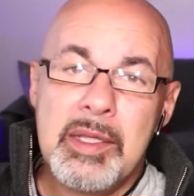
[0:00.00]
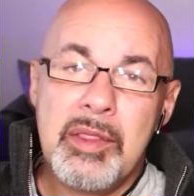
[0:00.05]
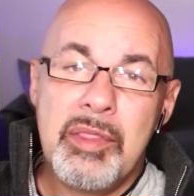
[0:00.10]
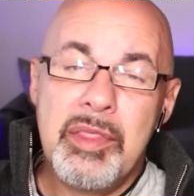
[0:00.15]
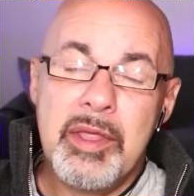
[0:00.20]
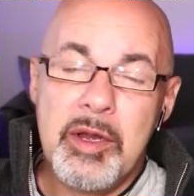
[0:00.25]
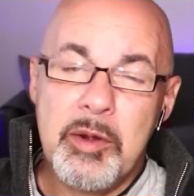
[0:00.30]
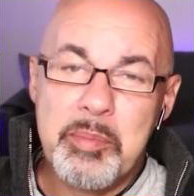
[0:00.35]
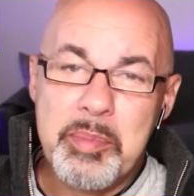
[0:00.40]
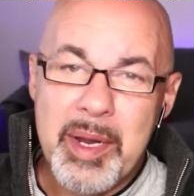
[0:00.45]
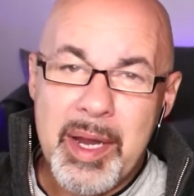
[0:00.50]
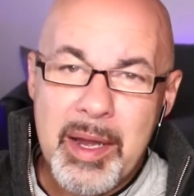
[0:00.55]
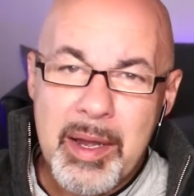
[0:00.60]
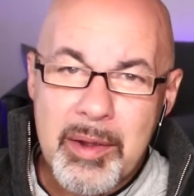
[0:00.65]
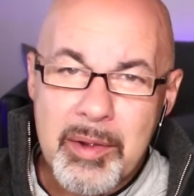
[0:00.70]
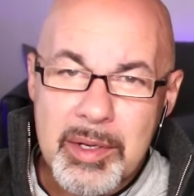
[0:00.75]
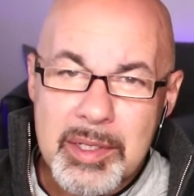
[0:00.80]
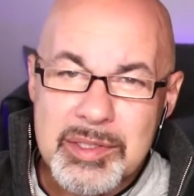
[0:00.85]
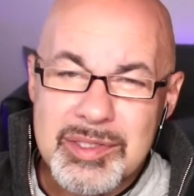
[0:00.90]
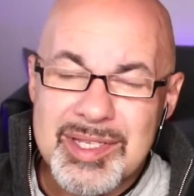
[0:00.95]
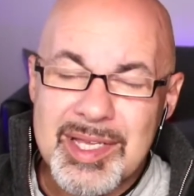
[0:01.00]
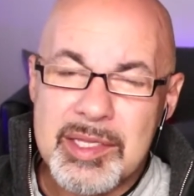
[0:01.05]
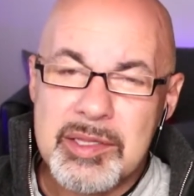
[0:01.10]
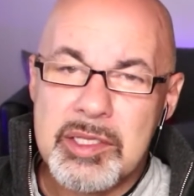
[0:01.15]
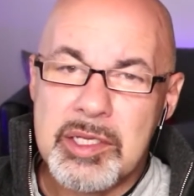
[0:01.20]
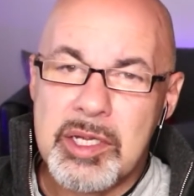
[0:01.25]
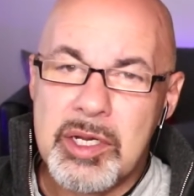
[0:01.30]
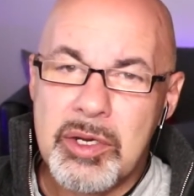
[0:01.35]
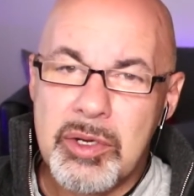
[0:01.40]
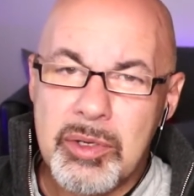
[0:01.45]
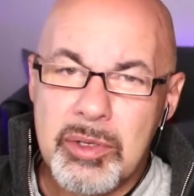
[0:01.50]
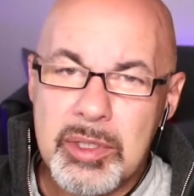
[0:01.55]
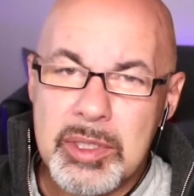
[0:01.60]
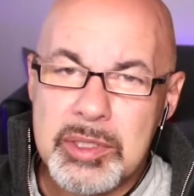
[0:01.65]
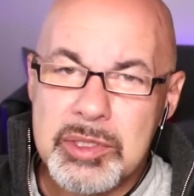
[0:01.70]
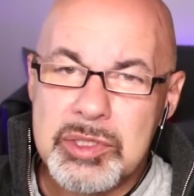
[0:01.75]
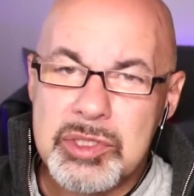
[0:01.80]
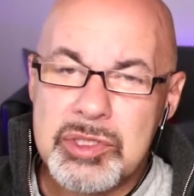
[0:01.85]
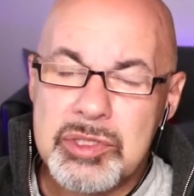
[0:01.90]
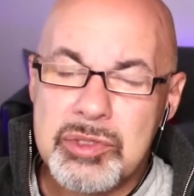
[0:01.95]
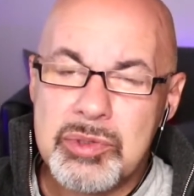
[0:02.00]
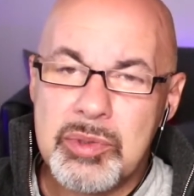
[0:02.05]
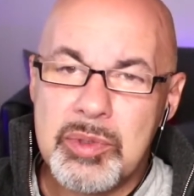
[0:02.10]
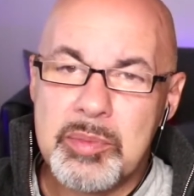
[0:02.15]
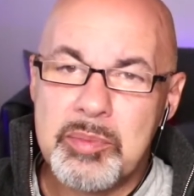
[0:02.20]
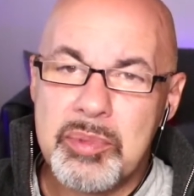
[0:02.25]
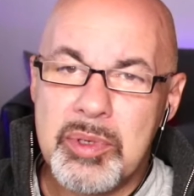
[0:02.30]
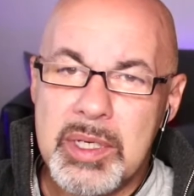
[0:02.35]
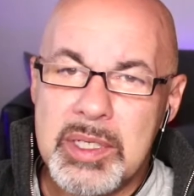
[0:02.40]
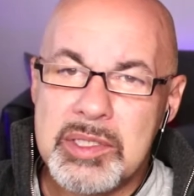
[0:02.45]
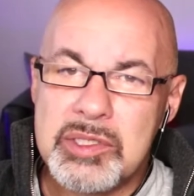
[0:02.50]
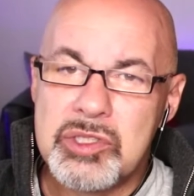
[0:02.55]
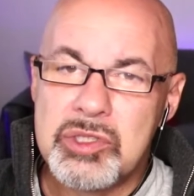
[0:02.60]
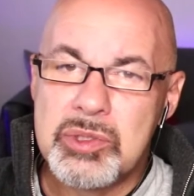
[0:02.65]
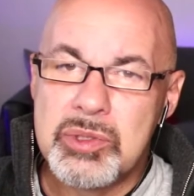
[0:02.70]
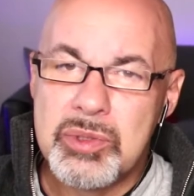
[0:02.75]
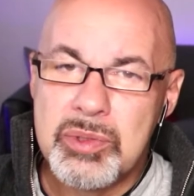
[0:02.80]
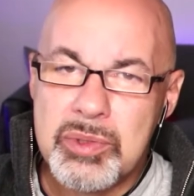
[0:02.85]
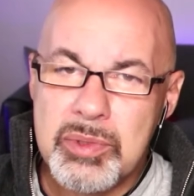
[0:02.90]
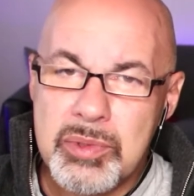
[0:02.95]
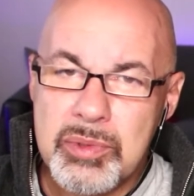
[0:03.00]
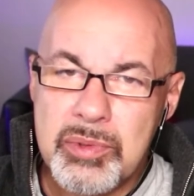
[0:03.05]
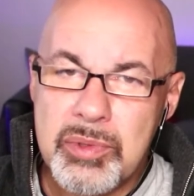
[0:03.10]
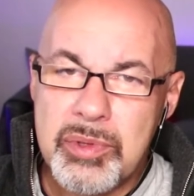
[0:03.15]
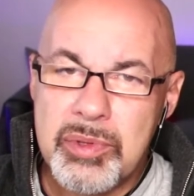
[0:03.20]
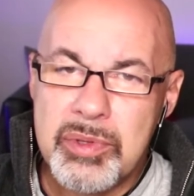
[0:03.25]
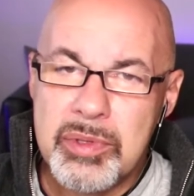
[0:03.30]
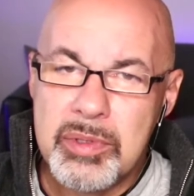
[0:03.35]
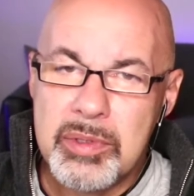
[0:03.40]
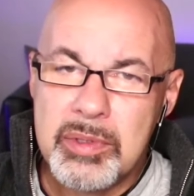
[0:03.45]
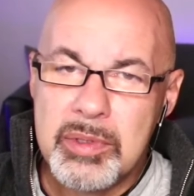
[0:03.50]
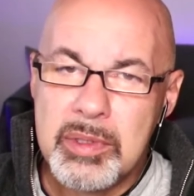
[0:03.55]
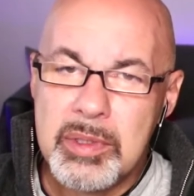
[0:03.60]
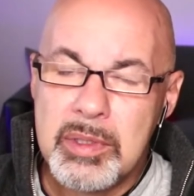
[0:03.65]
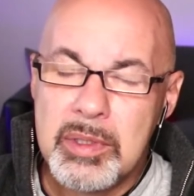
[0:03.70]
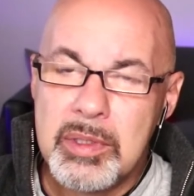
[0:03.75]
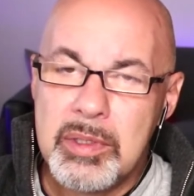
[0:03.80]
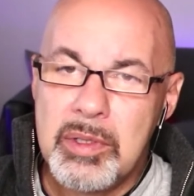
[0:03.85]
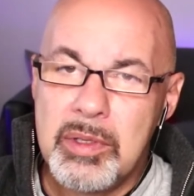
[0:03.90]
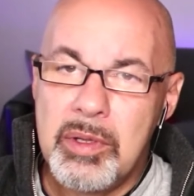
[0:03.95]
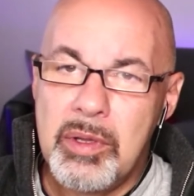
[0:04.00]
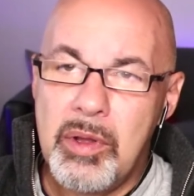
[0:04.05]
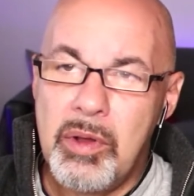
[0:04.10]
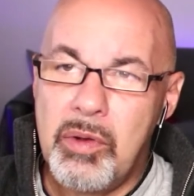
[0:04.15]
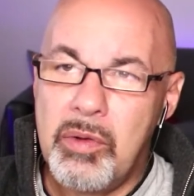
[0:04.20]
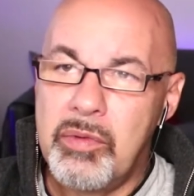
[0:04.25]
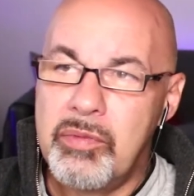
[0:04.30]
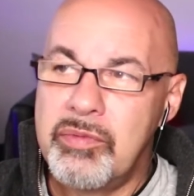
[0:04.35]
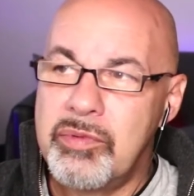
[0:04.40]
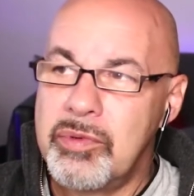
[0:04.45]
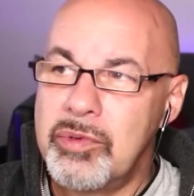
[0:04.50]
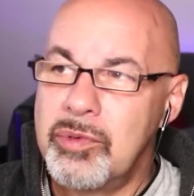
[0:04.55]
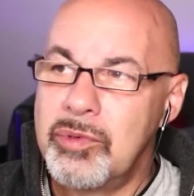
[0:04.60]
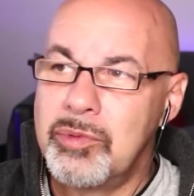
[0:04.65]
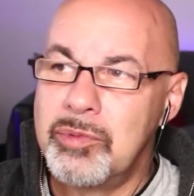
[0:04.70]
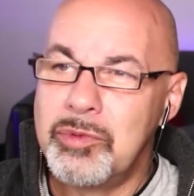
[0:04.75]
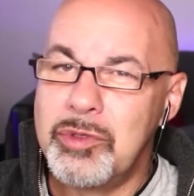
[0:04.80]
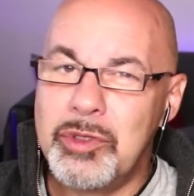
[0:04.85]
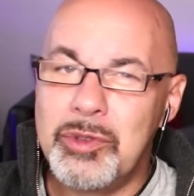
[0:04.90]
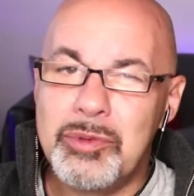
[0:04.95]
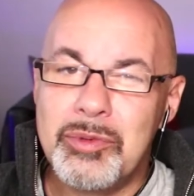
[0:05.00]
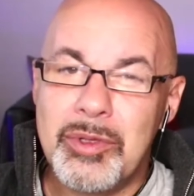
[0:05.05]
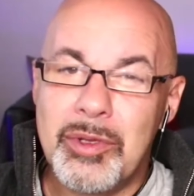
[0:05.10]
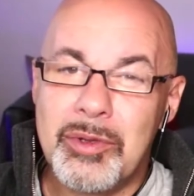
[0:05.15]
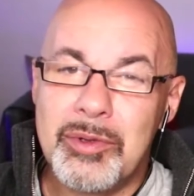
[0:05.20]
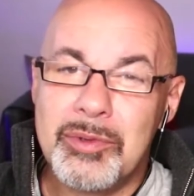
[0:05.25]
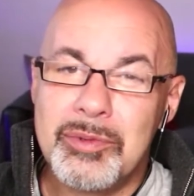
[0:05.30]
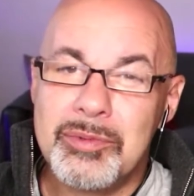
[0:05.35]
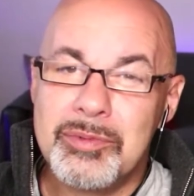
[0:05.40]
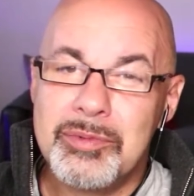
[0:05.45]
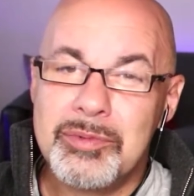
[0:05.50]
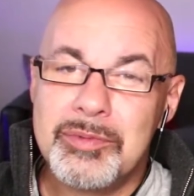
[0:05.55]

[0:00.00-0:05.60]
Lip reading: their parents had the courage to embrace truth over, you know,